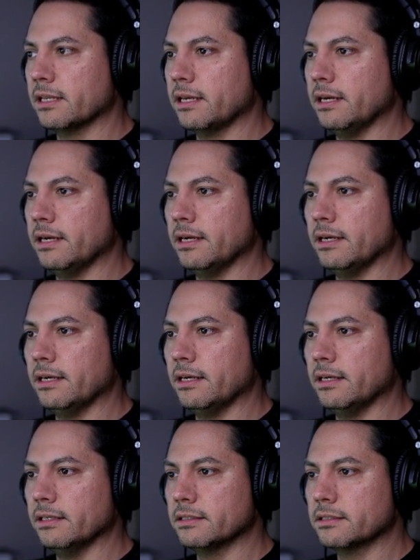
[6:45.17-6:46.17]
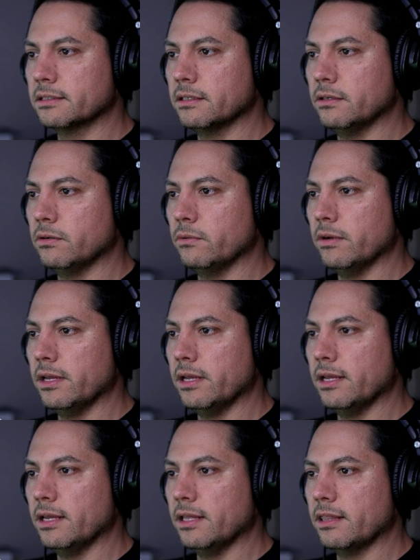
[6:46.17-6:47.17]
uh, let's go
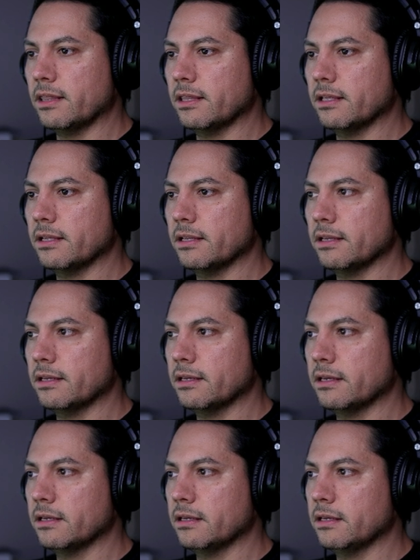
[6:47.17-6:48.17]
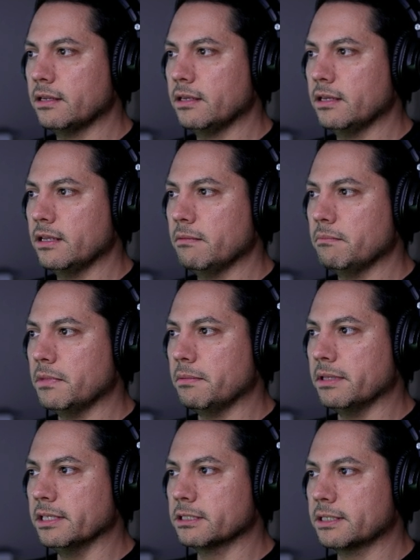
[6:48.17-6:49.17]
with maybe
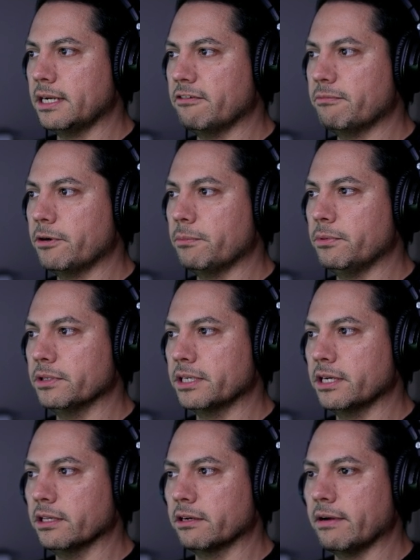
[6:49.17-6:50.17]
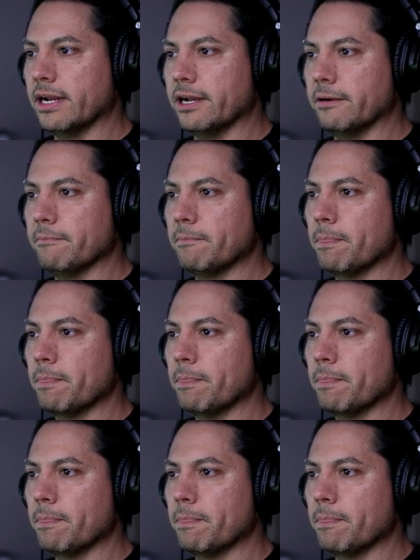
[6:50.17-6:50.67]
this kind of purpley color right here.